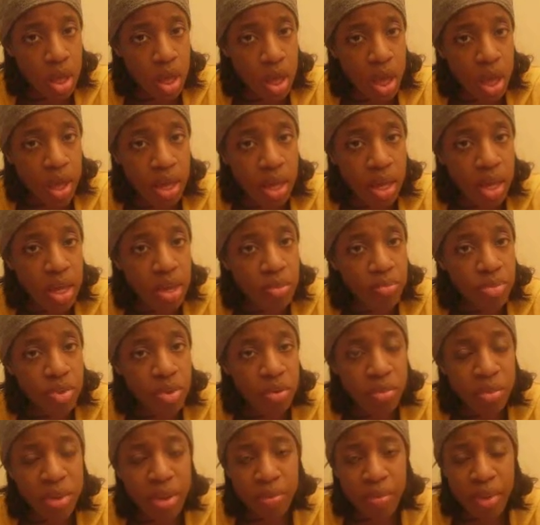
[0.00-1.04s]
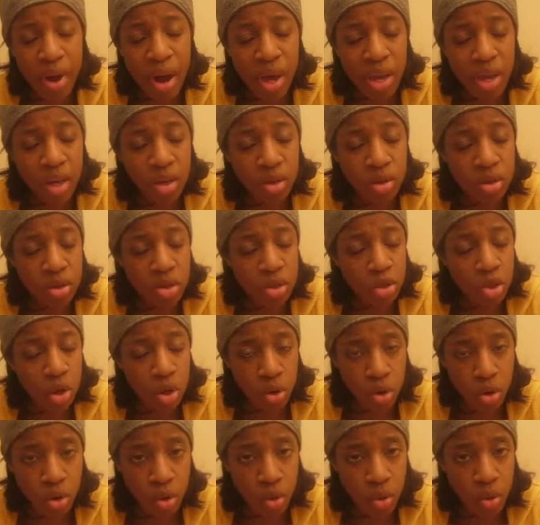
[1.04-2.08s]
and keep them in my inner
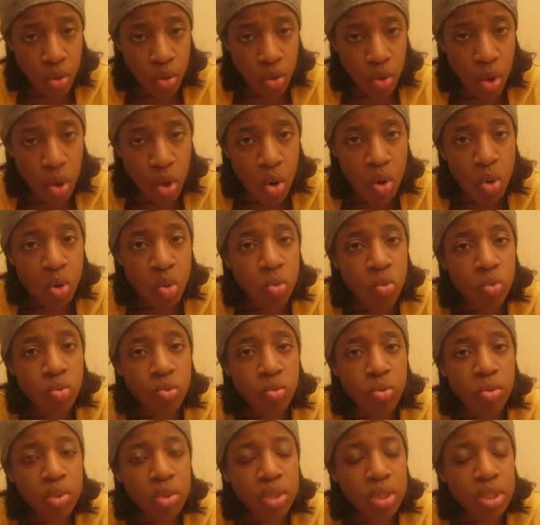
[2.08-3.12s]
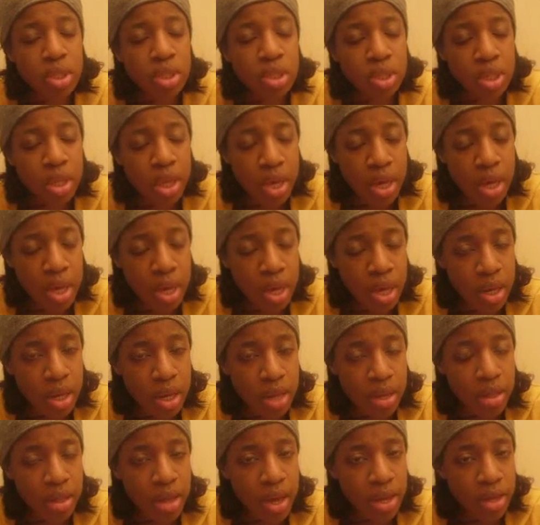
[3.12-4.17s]
circle who said
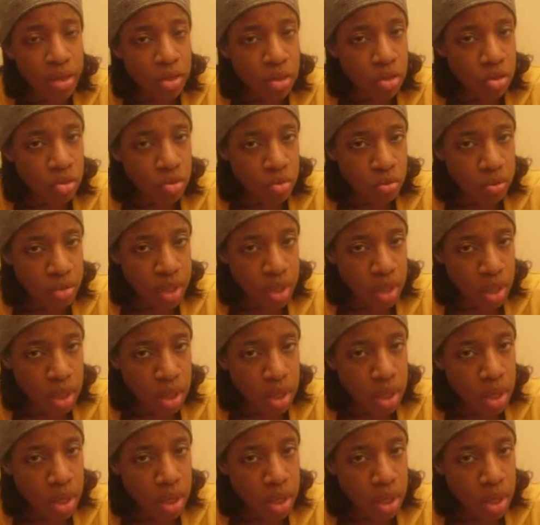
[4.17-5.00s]
that to me,